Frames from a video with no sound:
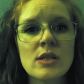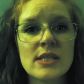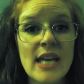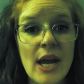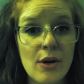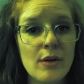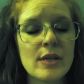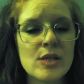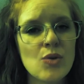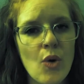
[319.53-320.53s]

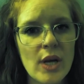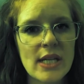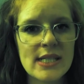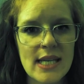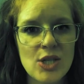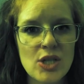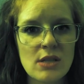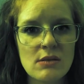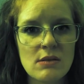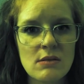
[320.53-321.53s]
terrorist
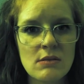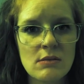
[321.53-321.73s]
organizations,